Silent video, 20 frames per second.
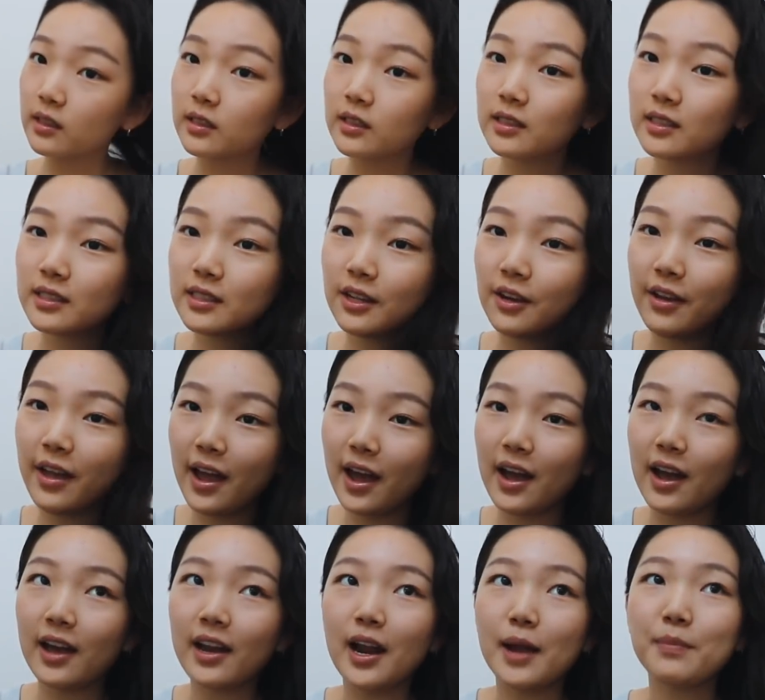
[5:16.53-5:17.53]
So
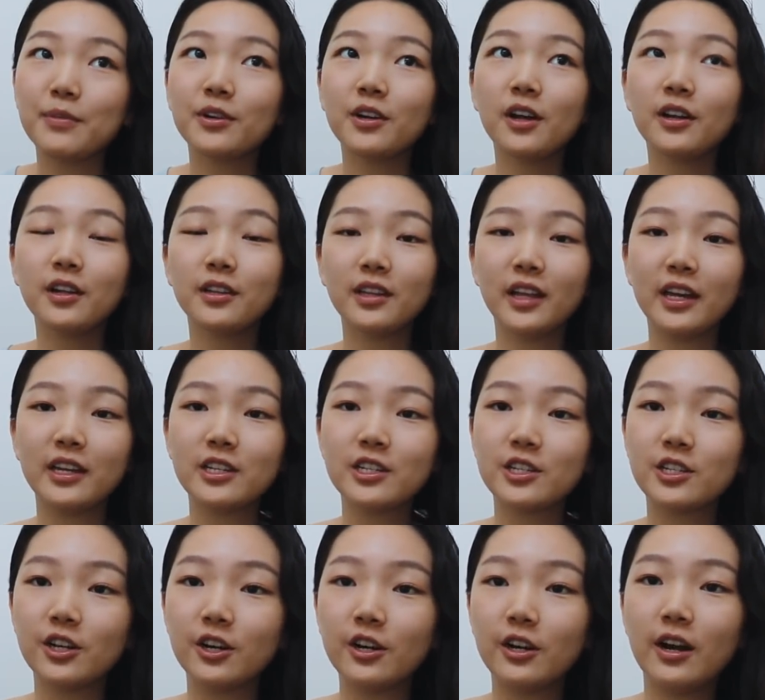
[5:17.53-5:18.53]
yeah, and I put on a nice
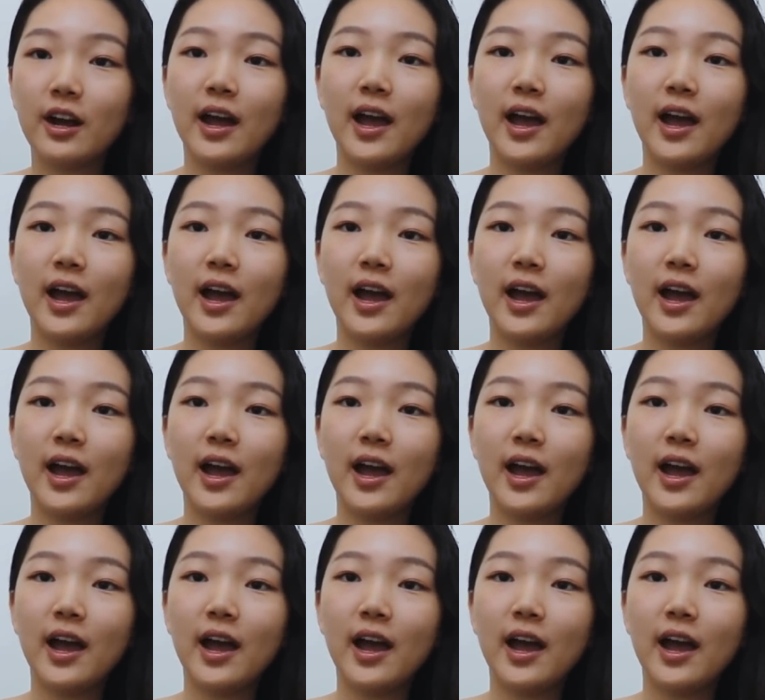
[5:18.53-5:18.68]
shirt.